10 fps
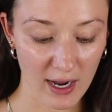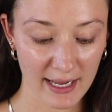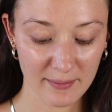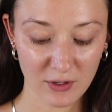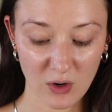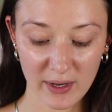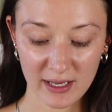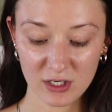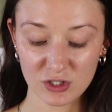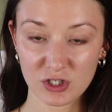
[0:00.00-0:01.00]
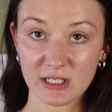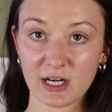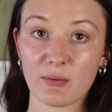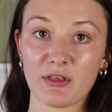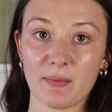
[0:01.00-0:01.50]
I am going to
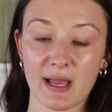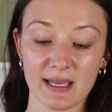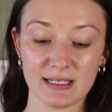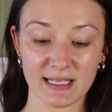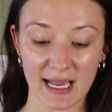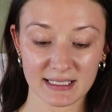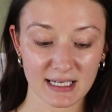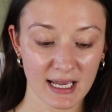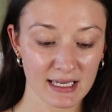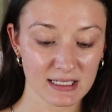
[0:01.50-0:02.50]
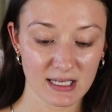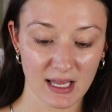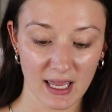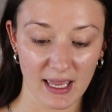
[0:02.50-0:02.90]
dinner with my dad tonight,